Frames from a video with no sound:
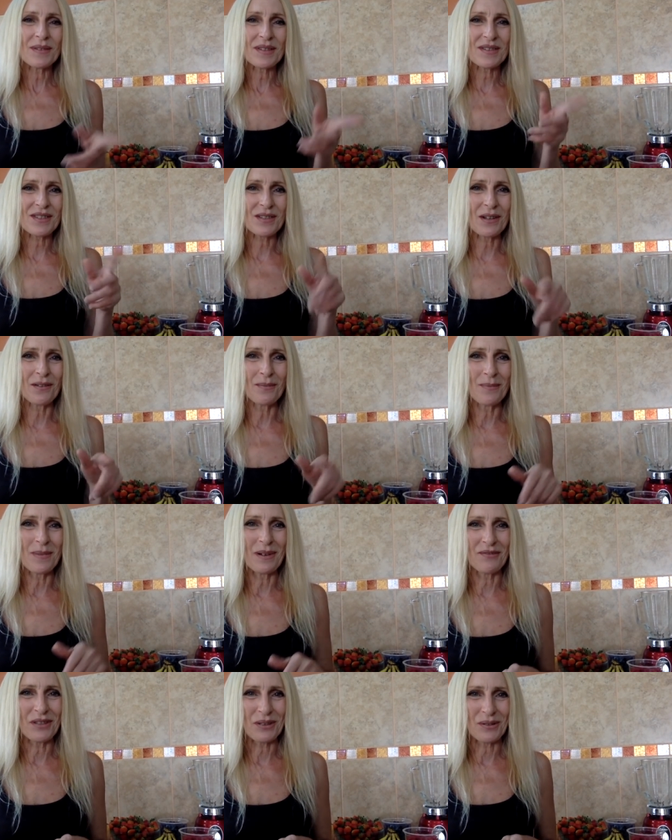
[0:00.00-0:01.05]
some
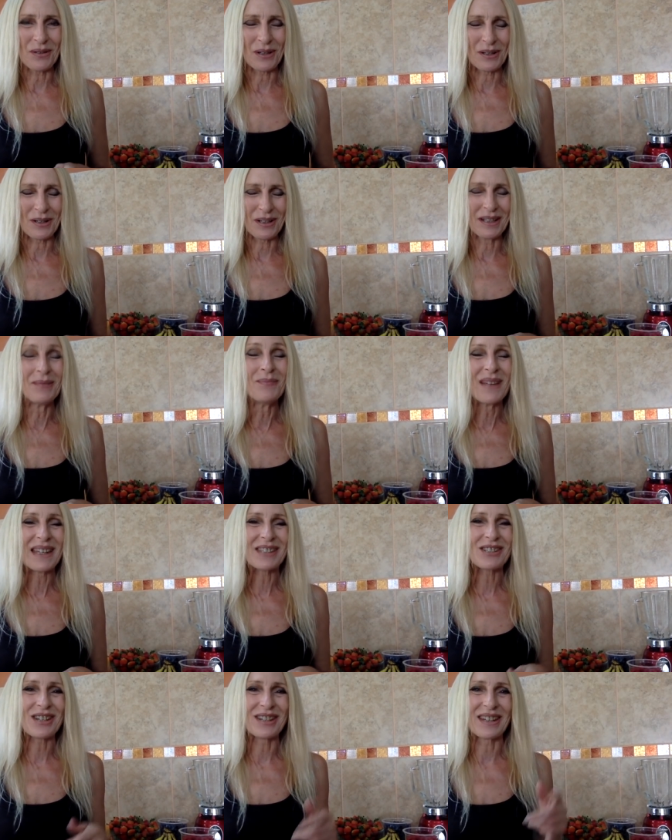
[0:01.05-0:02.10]
of you are
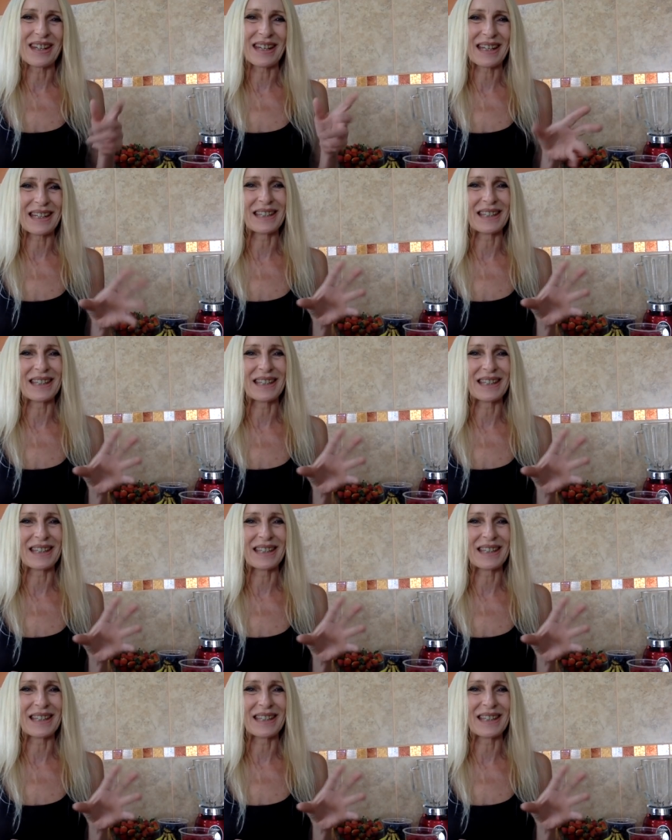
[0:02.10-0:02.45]
mentioning